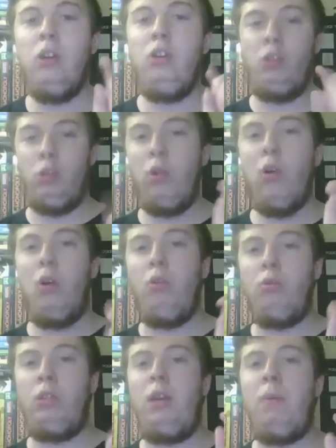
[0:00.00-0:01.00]
Do not
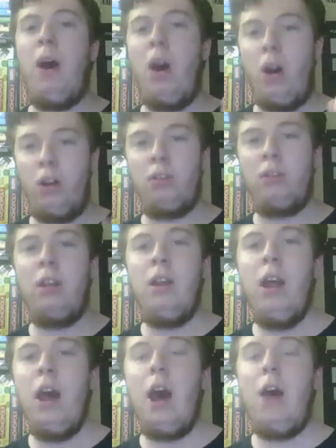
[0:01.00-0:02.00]
alter the past,
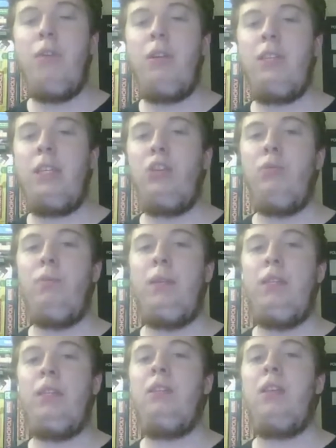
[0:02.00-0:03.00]
otherwise it could mean
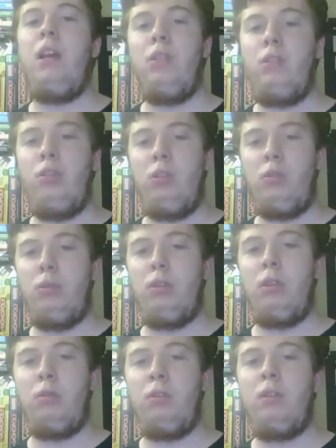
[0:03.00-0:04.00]
disastrous
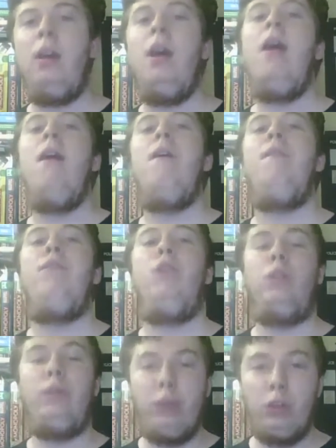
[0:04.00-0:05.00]
results for
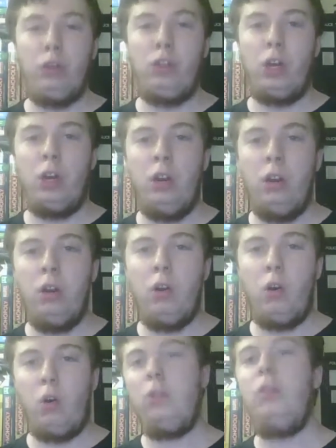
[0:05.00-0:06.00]
the future
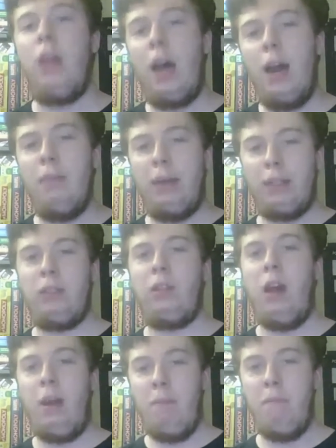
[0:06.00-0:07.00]
or the time at the time.